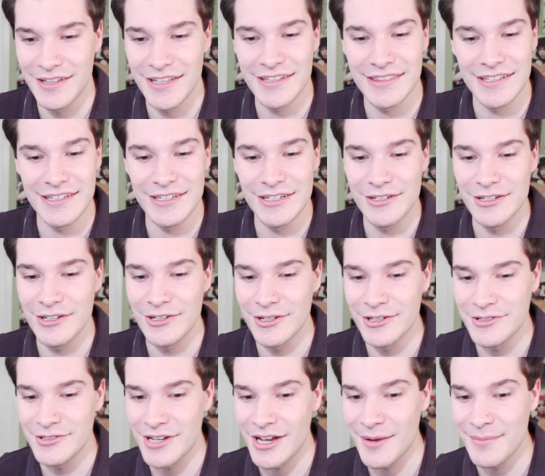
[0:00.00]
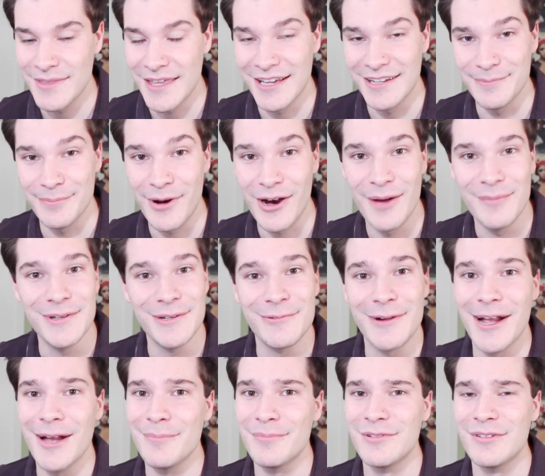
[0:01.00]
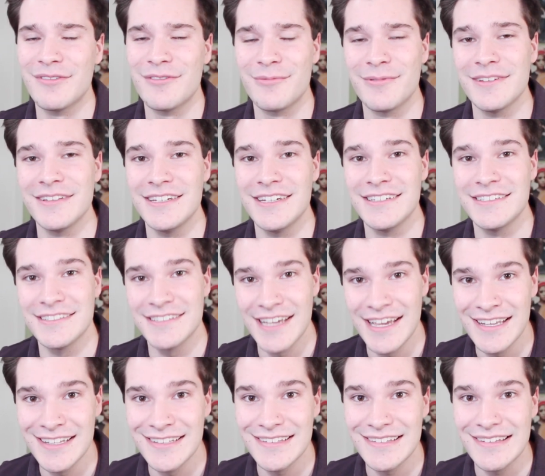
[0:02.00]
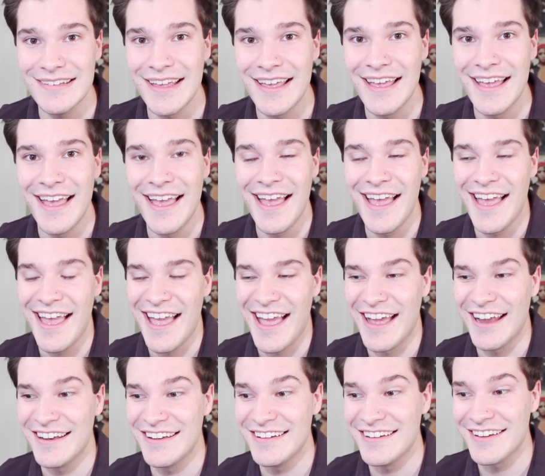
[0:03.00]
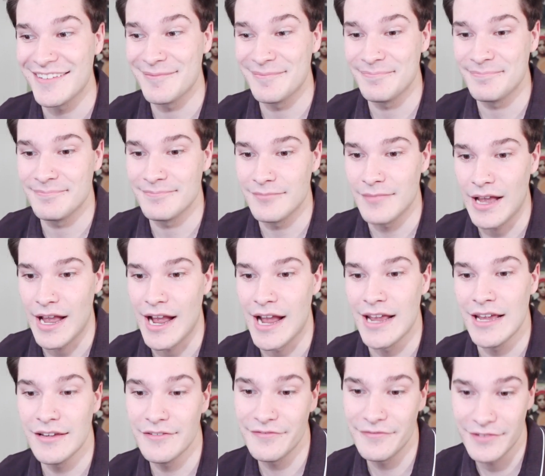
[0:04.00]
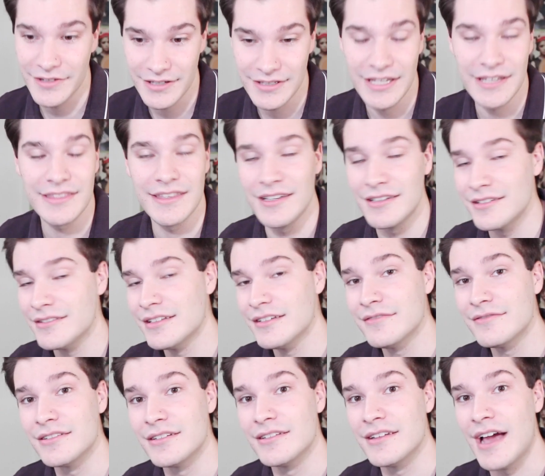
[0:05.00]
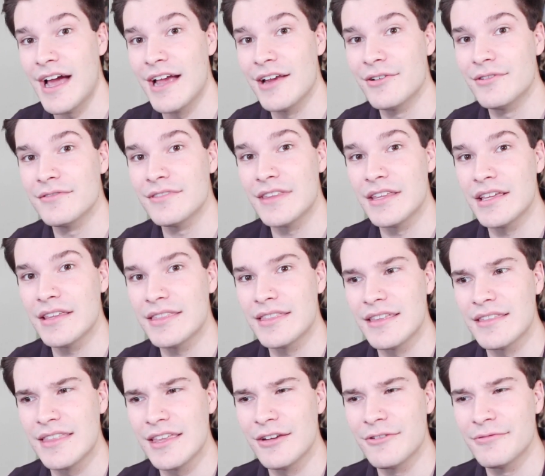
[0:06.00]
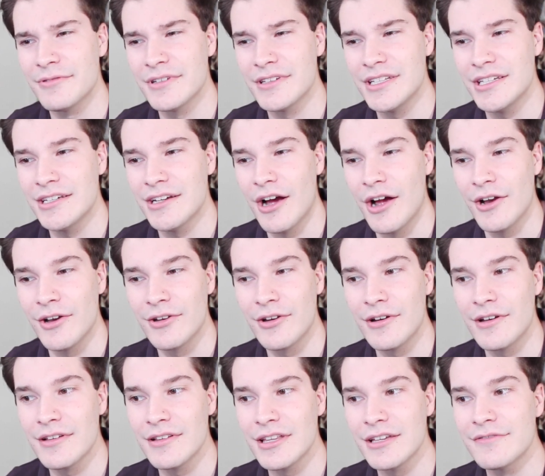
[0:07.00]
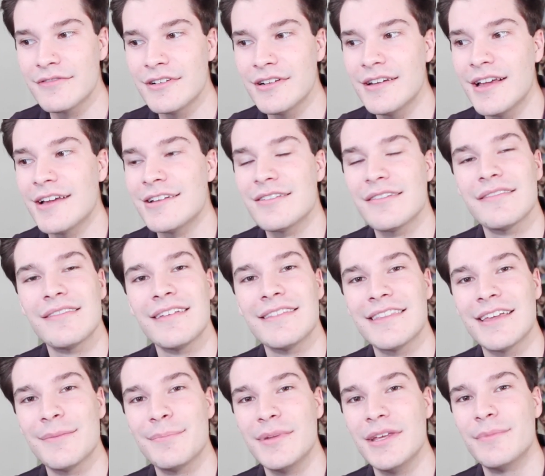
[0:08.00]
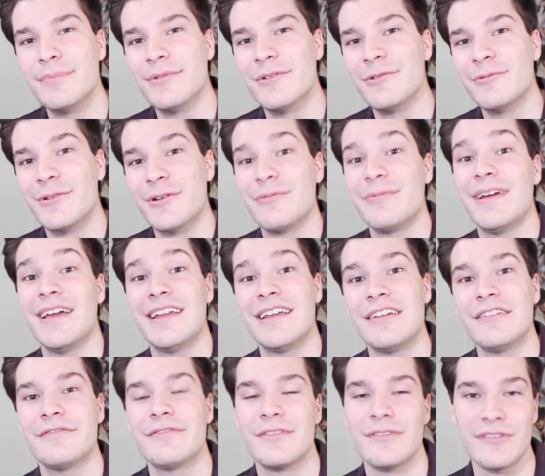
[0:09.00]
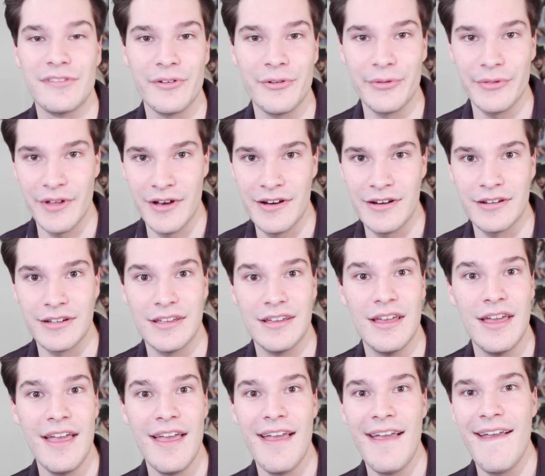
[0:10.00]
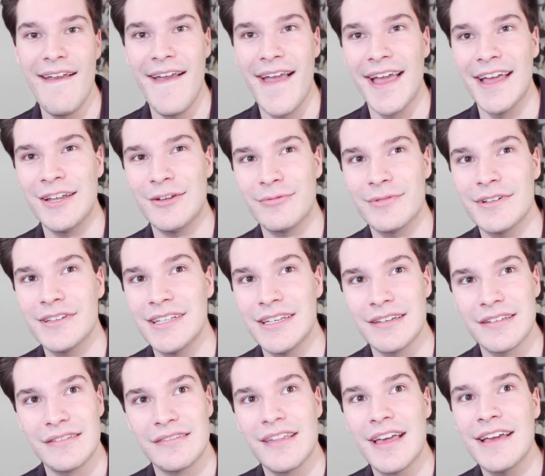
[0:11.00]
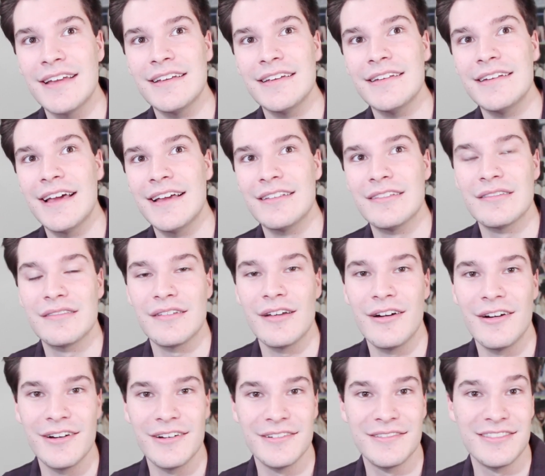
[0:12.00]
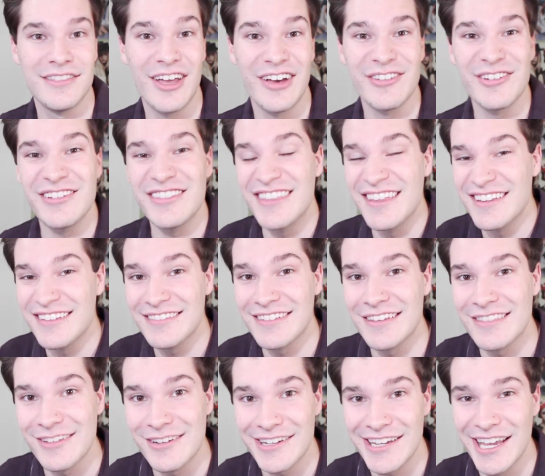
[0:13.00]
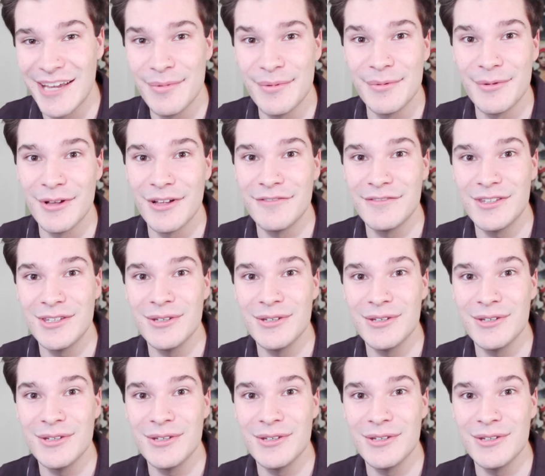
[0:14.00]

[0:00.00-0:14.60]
feel like they did a good job. That Bobby rap was really intense and I feel like they delivered. I don't think that they really under-delivered. I just think that people were waiting for so long and really excited and saw other things that they're capable